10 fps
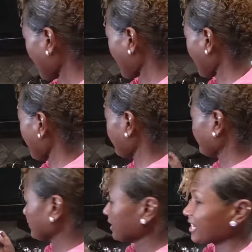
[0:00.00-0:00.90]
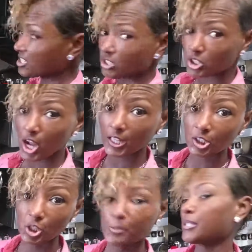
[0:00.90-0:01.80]
to add, these are the
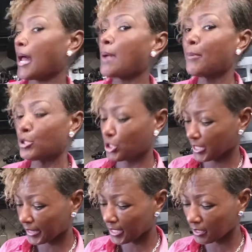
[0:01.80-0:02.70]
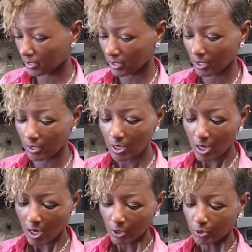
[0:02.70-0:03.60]
chocolate chips that I purchased. I think that they're
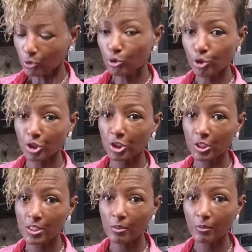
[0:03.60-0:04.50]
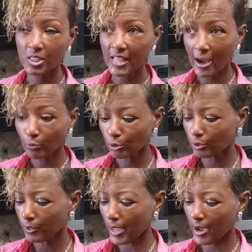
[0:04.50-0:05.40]
nutritionally
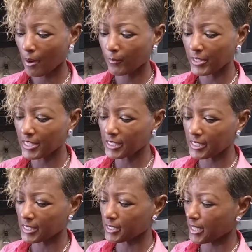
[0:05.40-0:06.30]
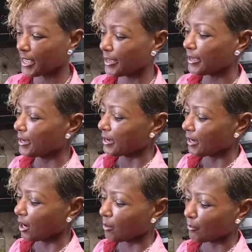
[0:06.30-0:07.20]
sounder. This is
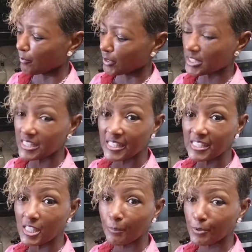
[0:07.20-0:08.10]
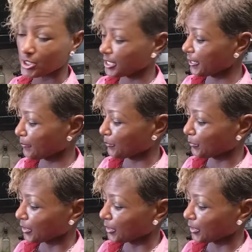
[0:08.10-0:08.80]
60%